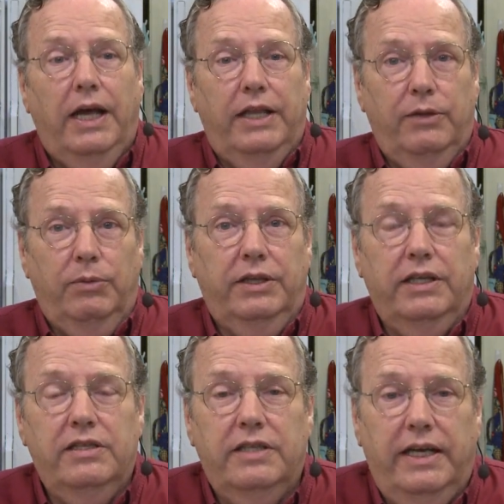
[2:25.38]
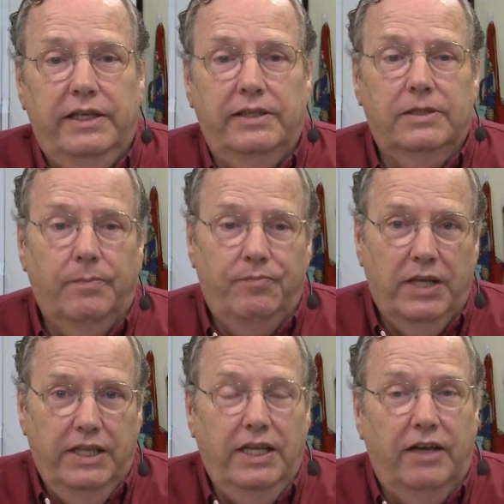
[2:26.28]
And then what they said is,
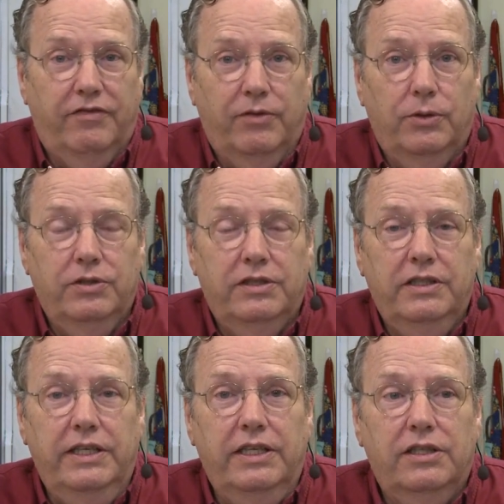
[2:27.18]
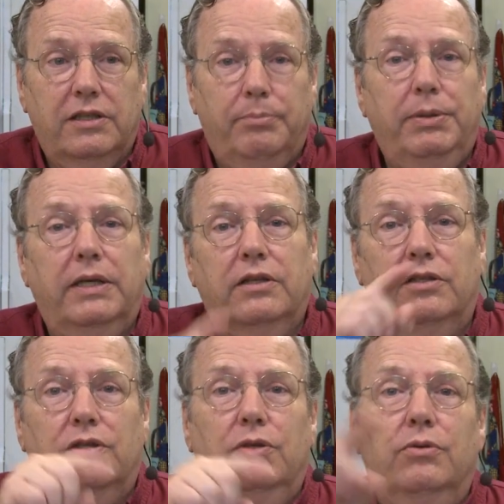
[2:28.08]
in that frozen dish, pick the
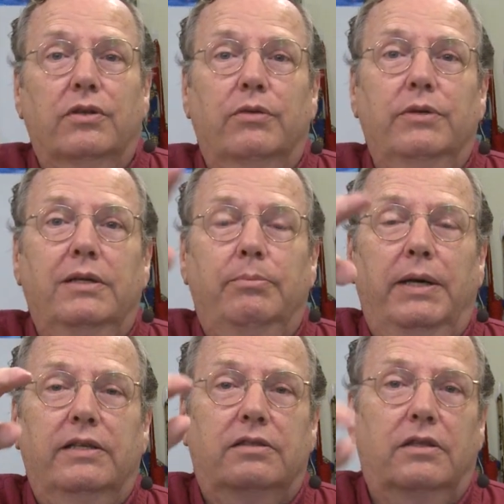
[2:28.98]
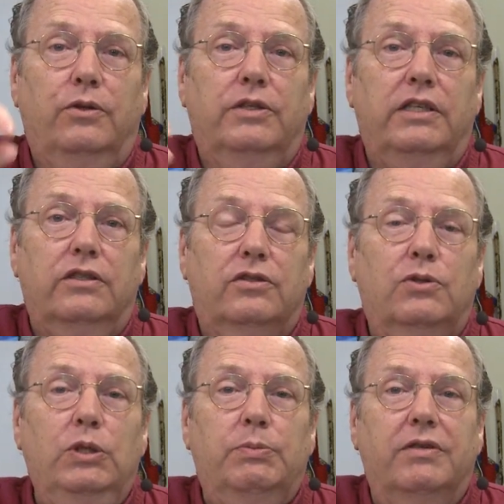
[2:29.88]
2 or 3 best looking
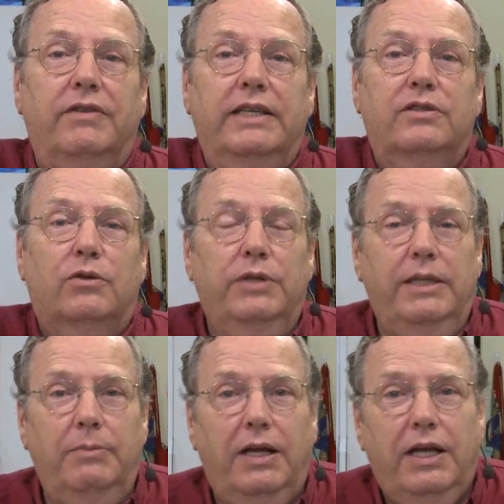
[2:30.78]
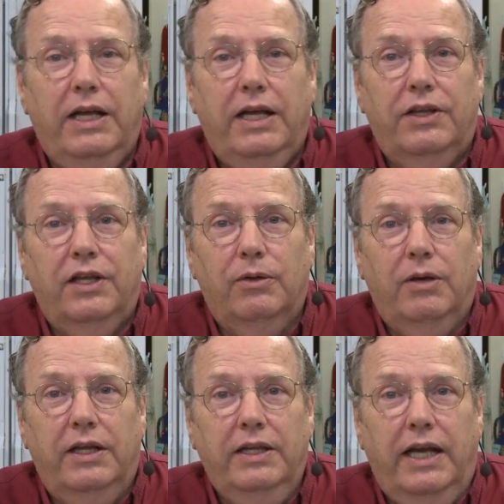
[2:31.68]
scoops of ice cream that are
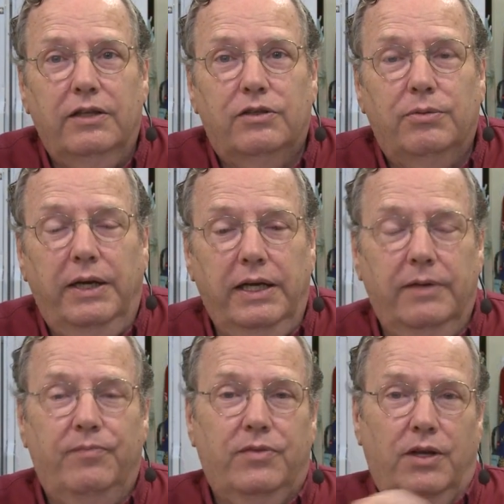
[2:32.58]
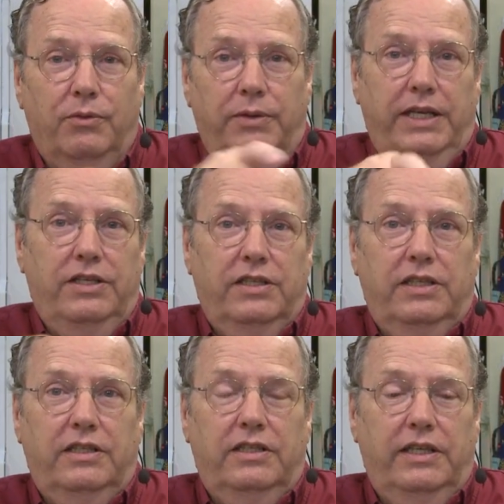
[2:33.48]
on that tray, arrange it
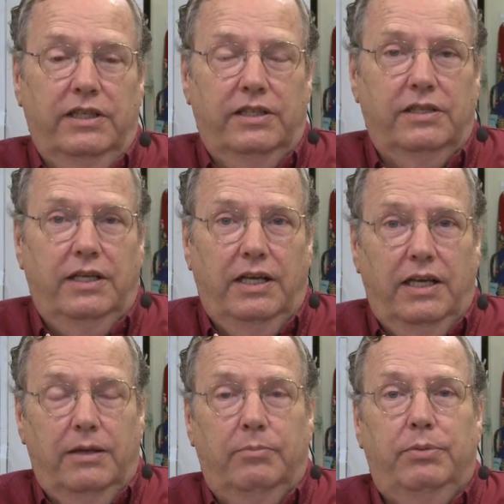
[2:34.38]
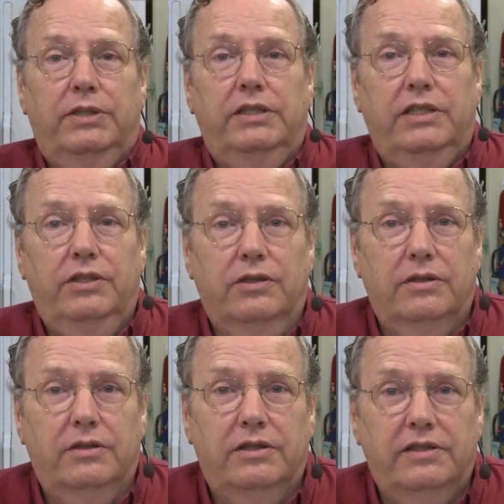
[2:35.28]
in the dish, put it in
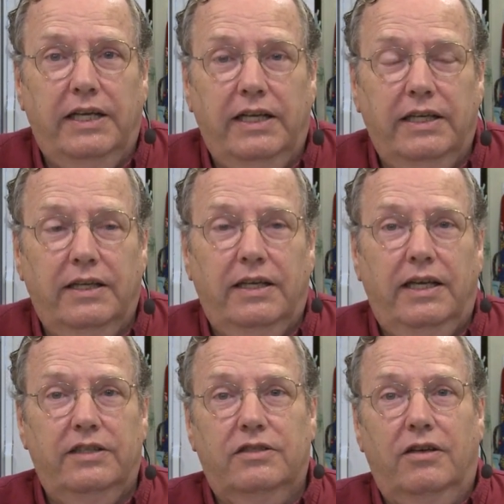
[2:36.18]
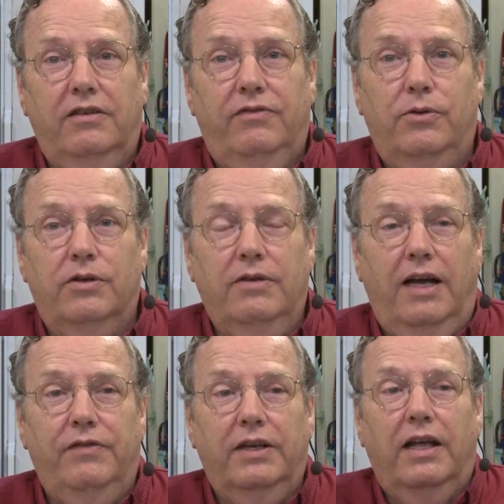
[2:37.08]
your setting, and start
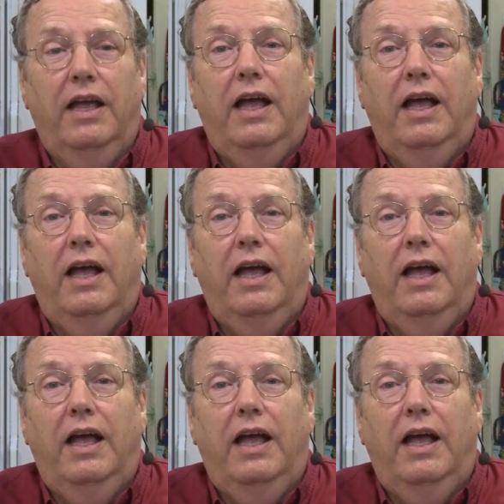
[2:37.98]
photographing.